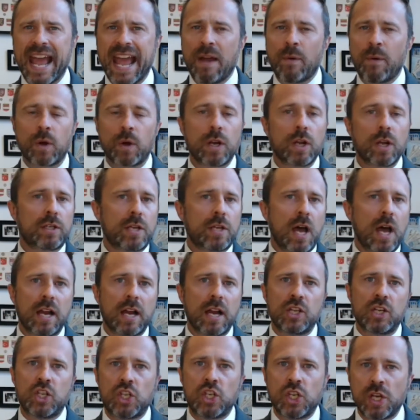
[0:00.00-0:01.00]
and we're going to
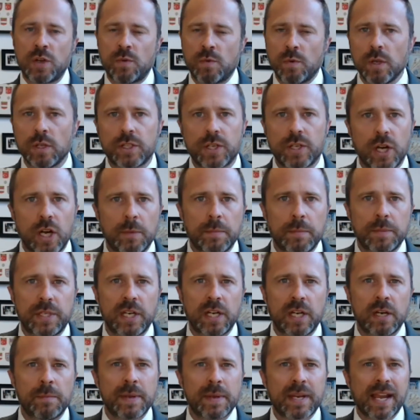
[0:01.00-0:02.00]
talk general terms
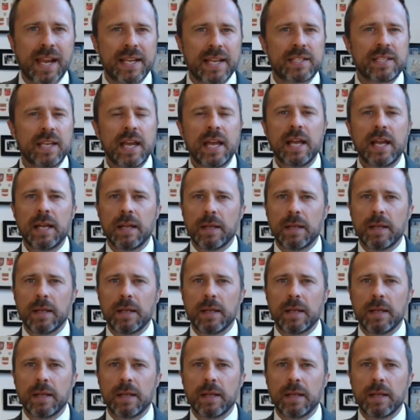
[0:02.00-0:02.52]
here because